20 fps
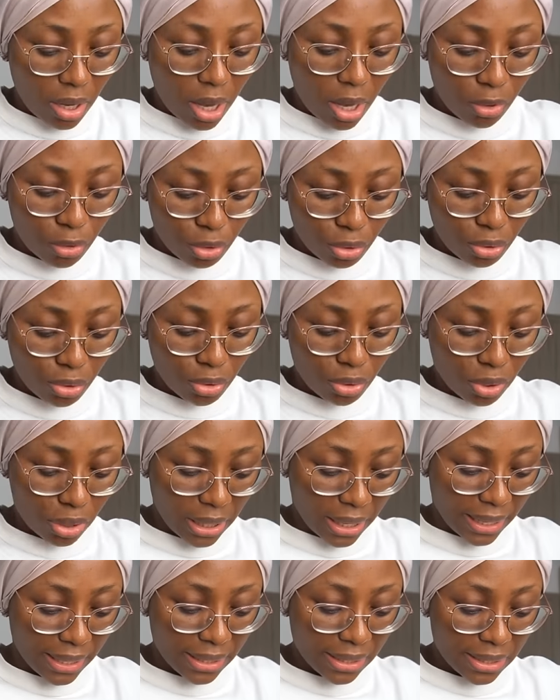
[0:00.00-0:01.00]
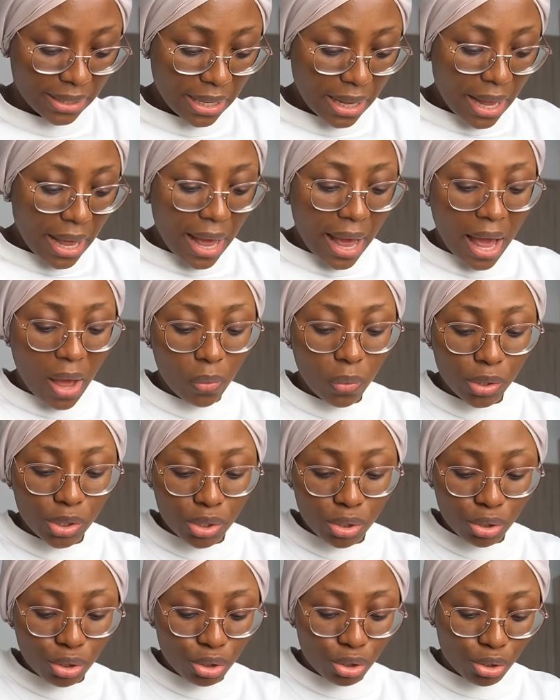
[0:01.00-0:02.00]
I'll show you guys. I
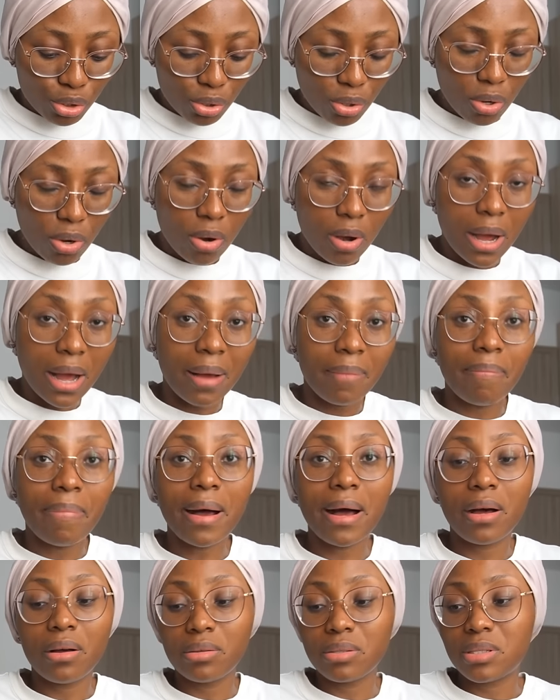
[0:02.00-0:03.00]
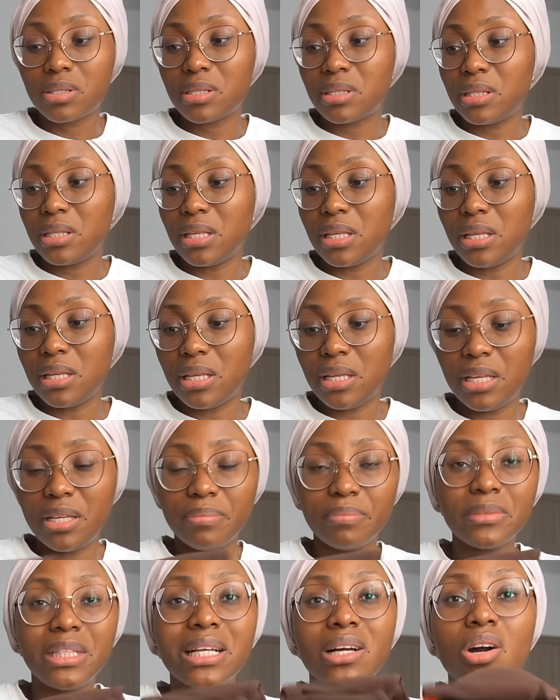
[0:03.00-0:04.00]
wasn't sure about the
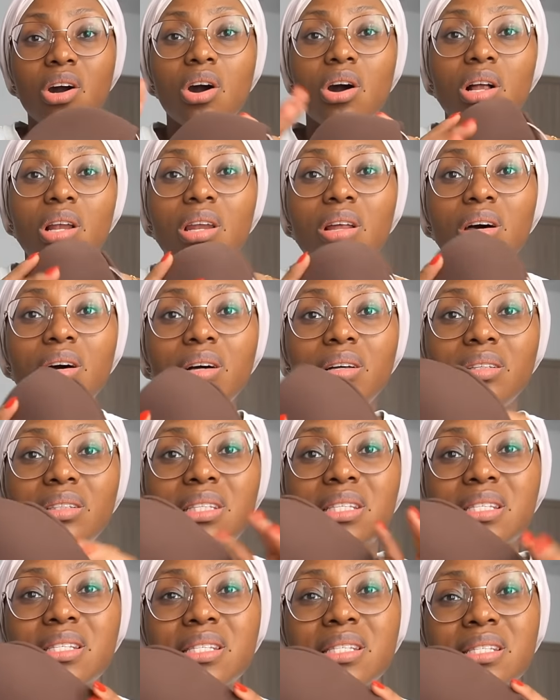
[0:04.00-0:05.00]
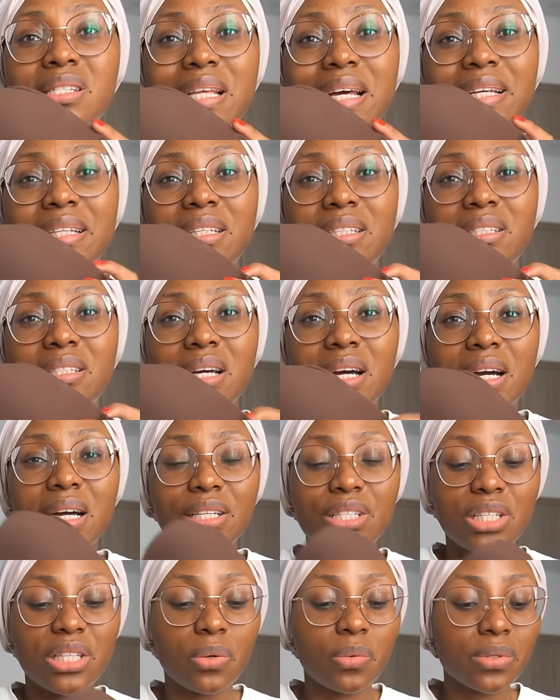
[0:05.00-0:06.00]
color. This is like the darker
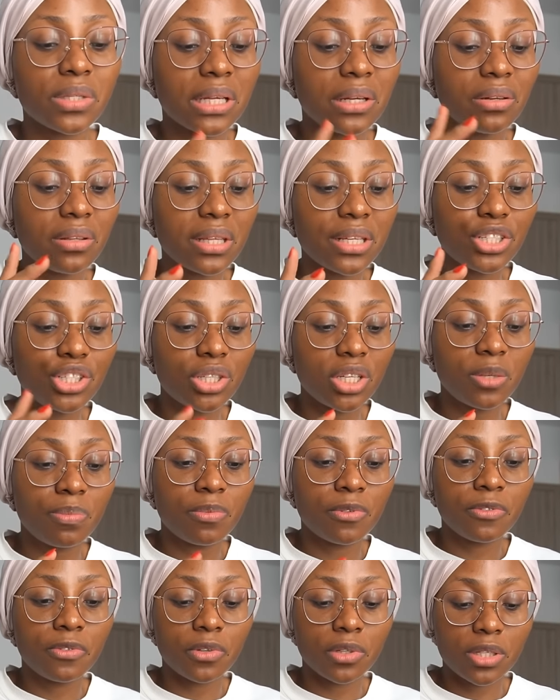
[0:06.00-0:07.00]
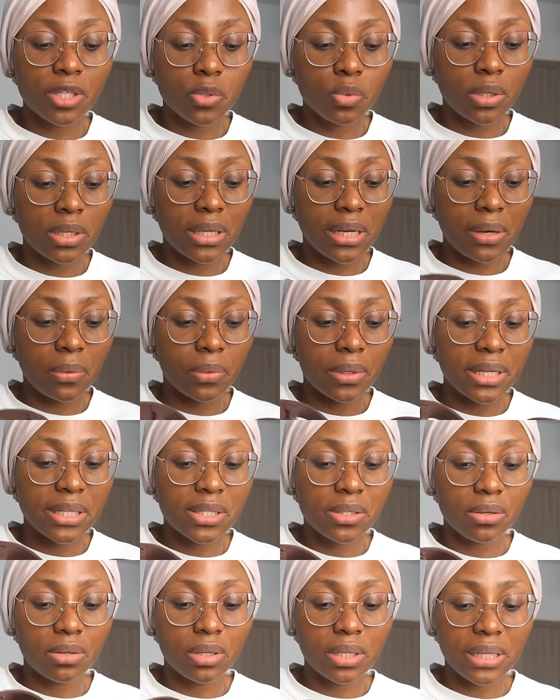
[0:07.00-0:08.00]
shade. There was another shade before this one that I wanted
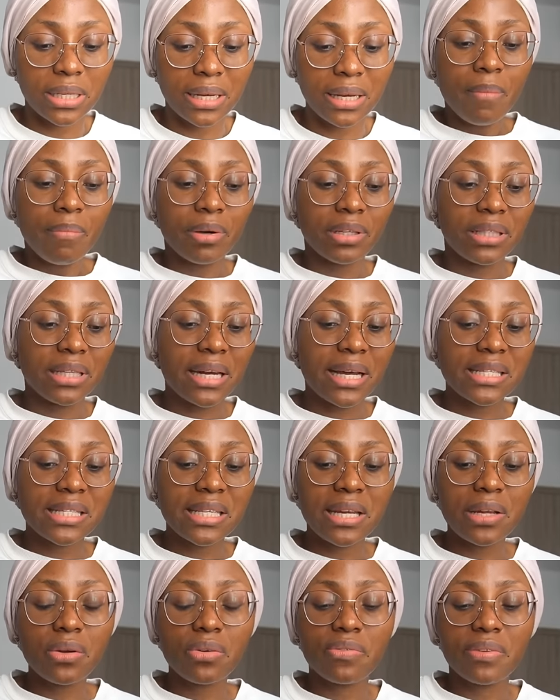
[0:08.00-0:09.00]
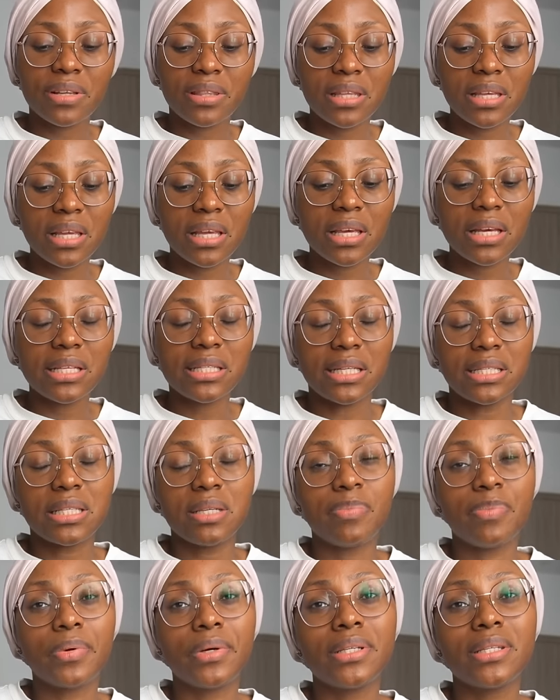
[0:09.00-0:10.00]
to order. But then I started overthinking it at a
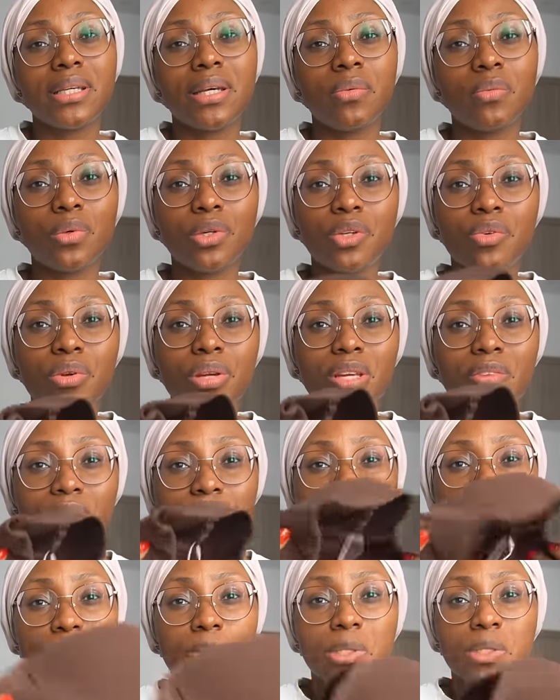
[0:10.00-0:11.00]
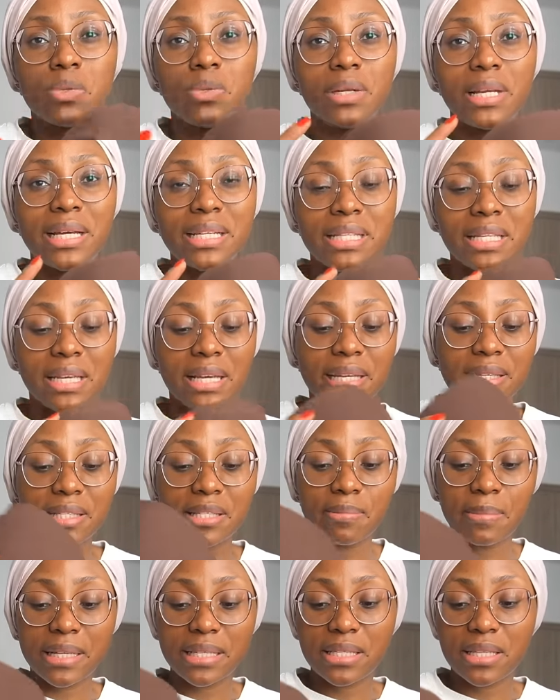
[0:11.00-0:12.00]
point and wondering if it would be too light
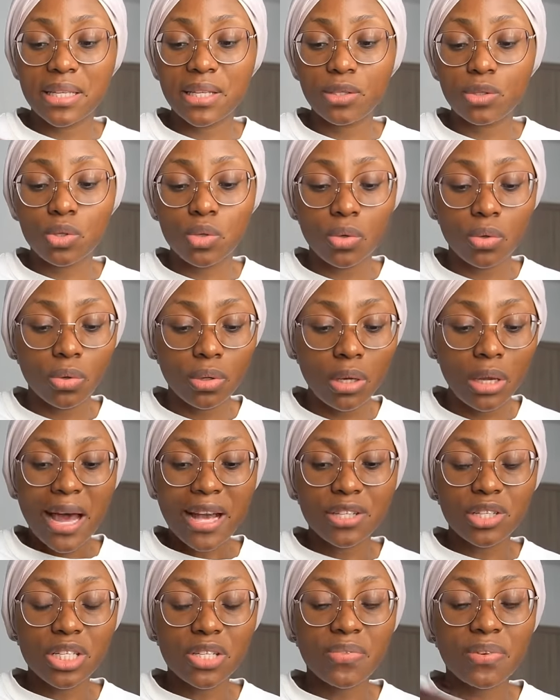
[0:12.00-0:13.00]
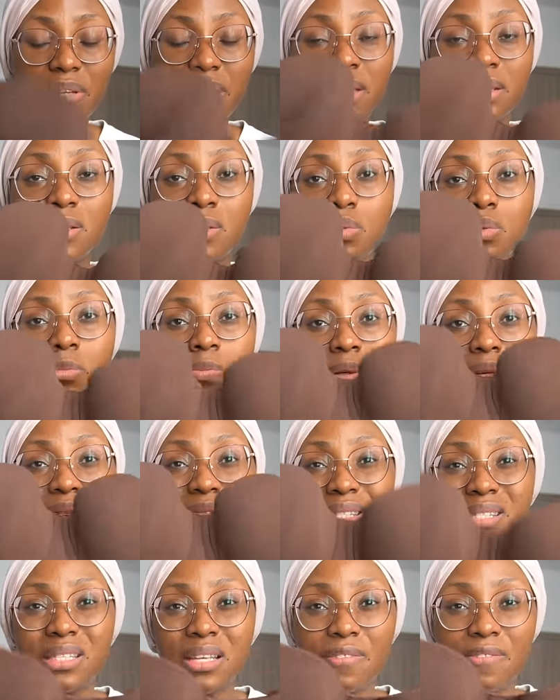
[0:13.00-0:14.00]
against my skin tone. I just felt like this would be a
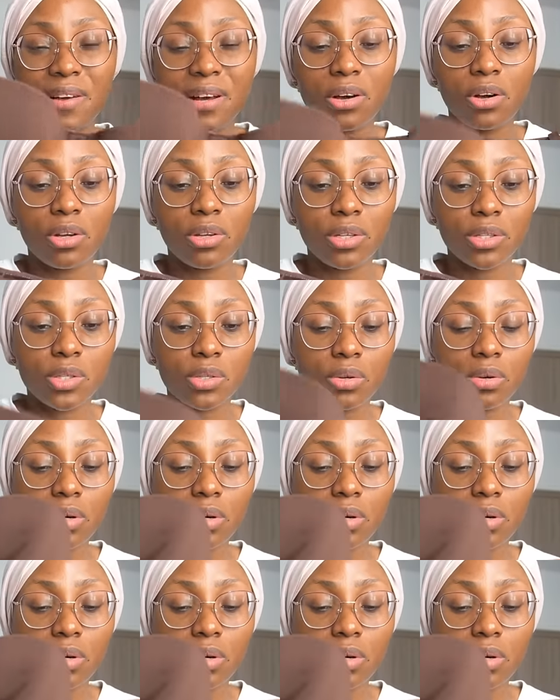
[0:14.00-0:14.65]
safer color to